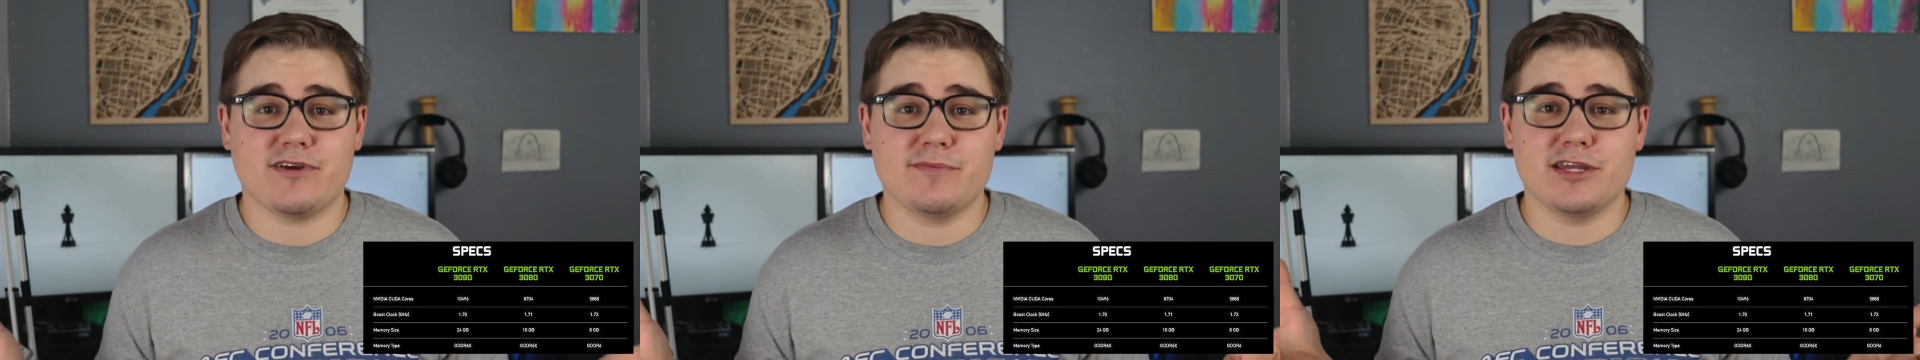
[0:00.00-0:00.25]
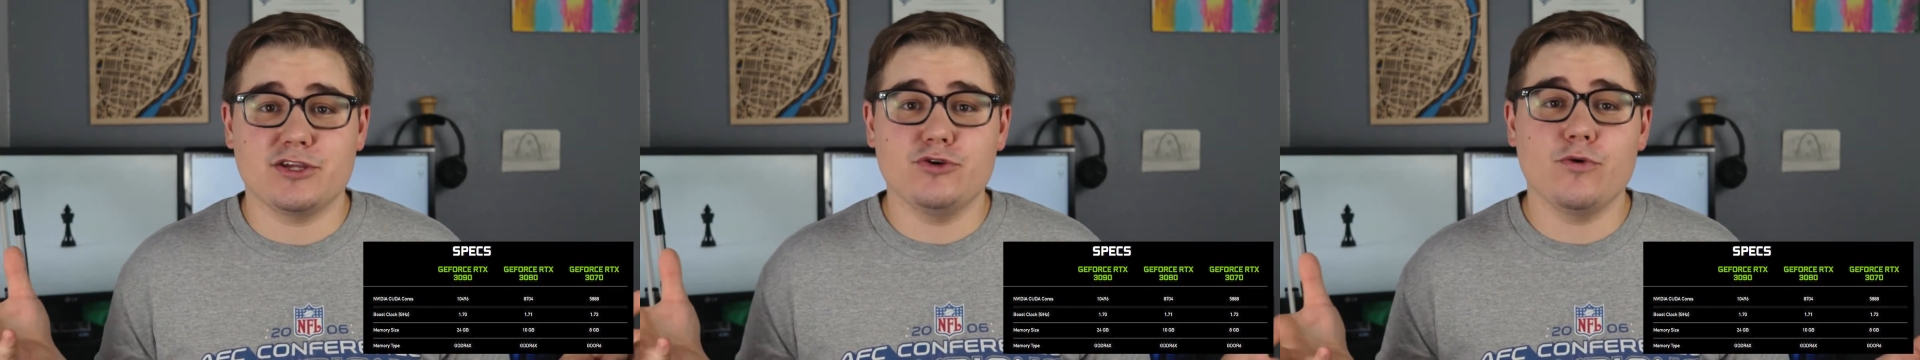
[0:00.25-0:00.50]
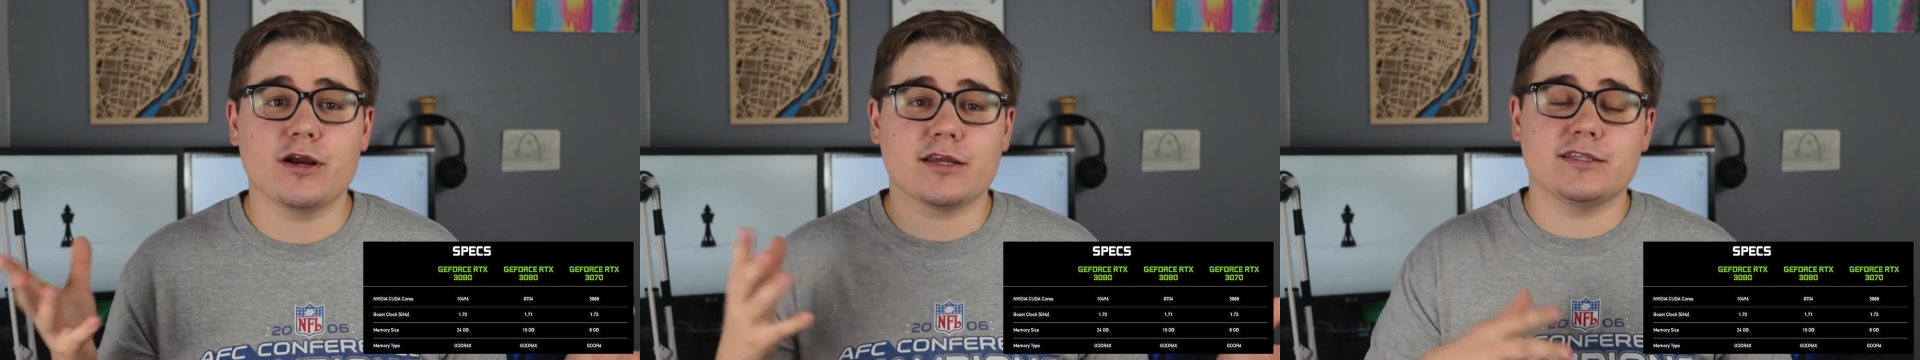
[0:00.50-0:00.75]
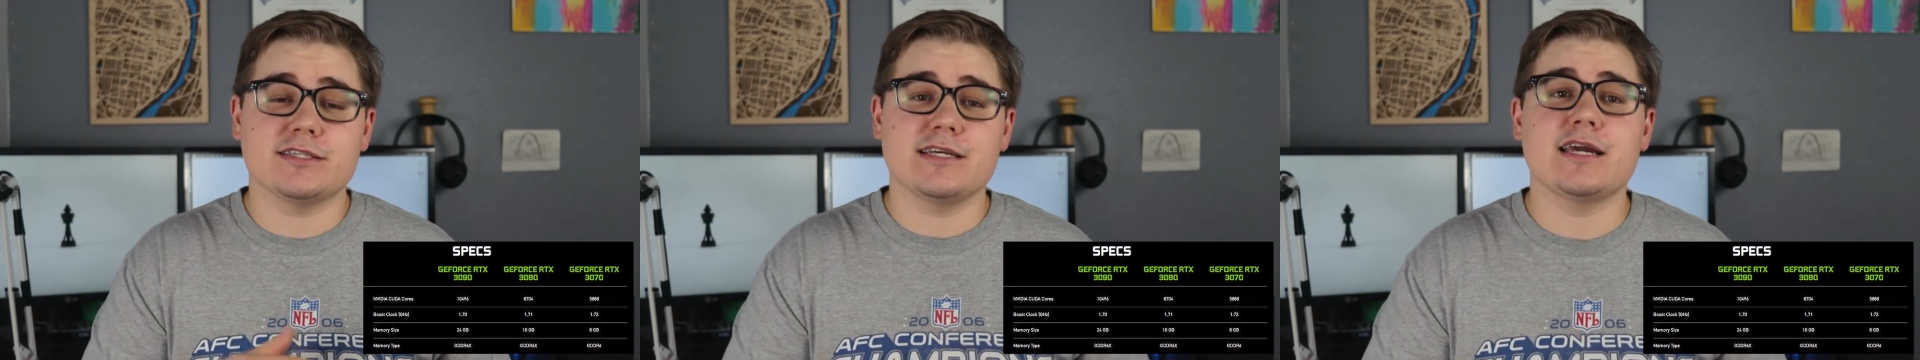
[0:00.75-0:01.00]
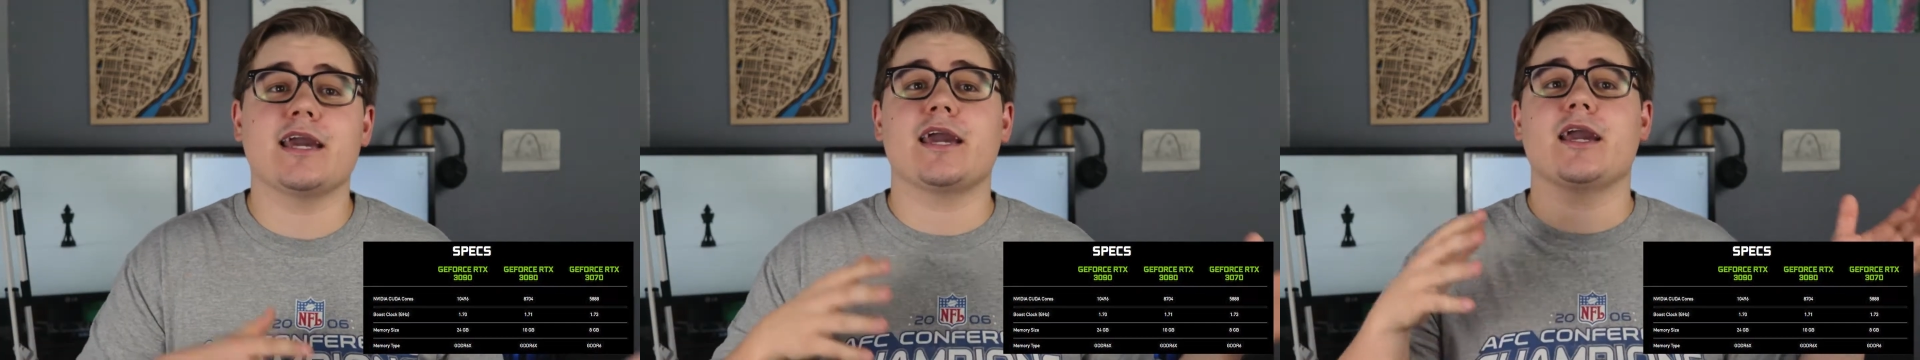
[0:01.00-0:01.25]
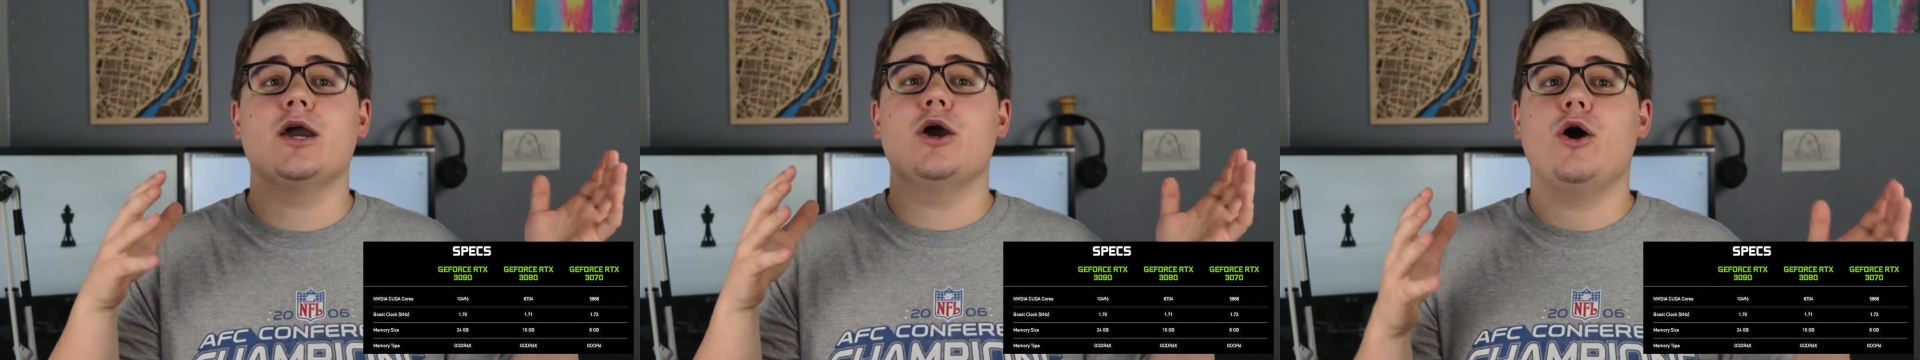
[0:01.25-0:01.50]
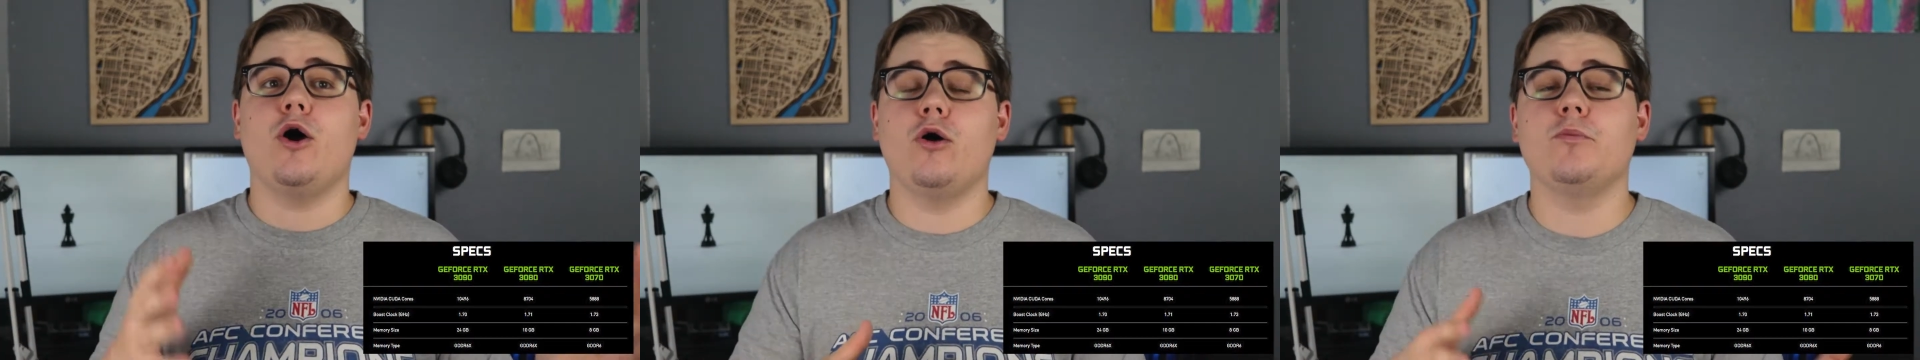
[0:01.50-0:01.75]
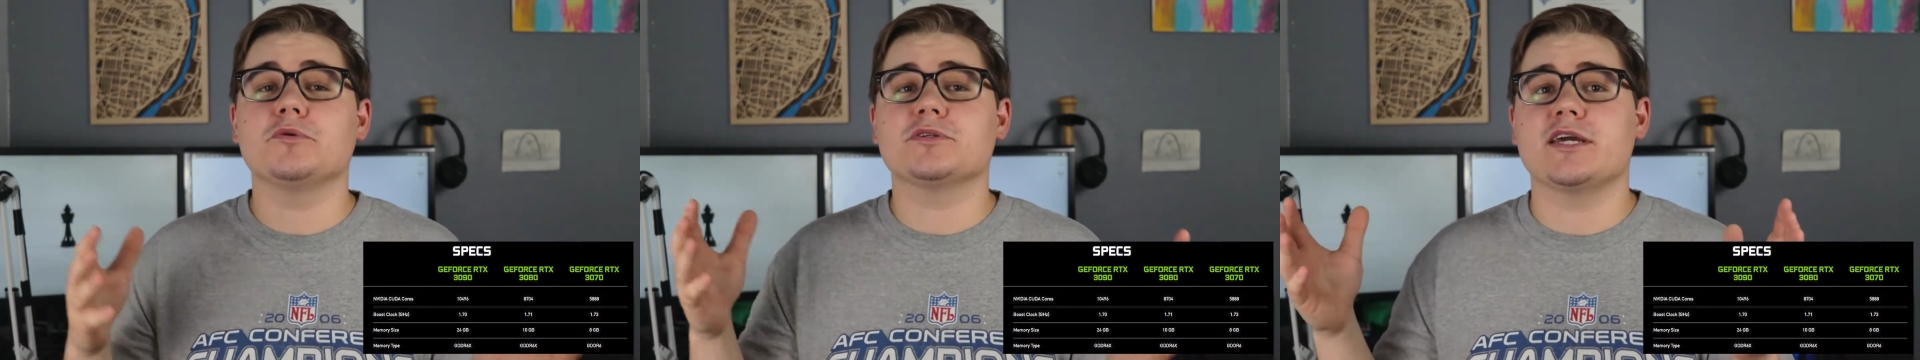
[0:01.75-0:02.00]
I mean, you are seeing
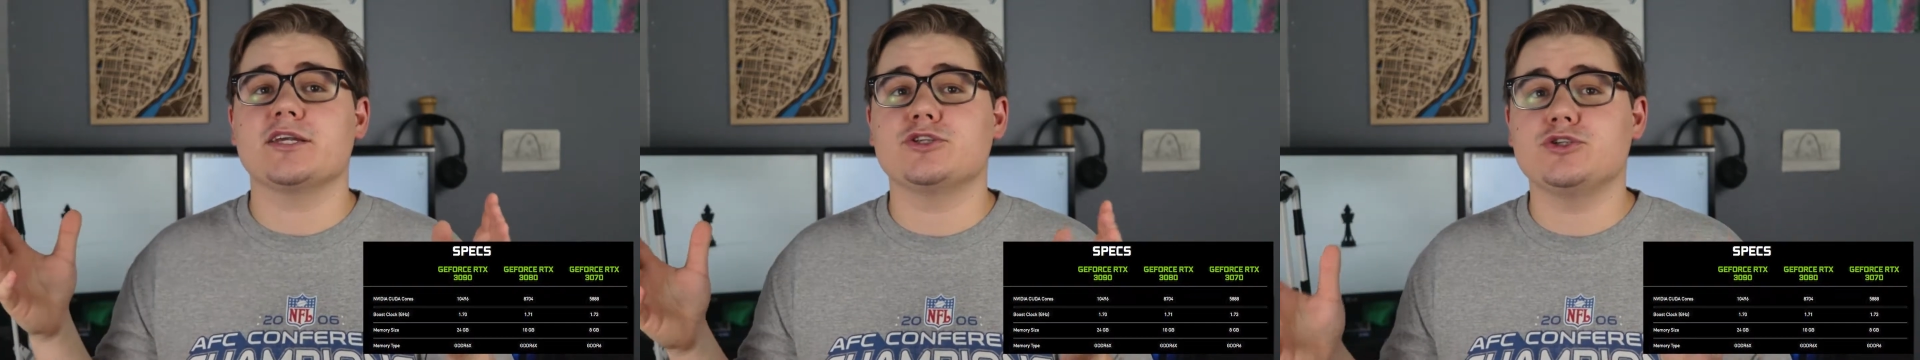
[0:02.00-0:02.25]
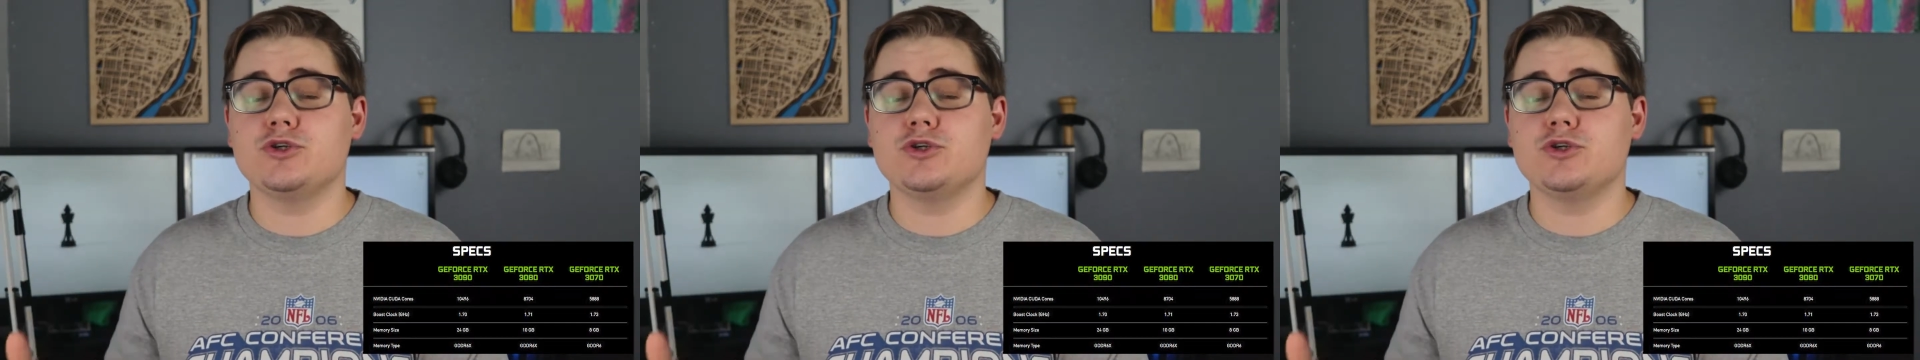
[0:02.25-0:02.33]
almost a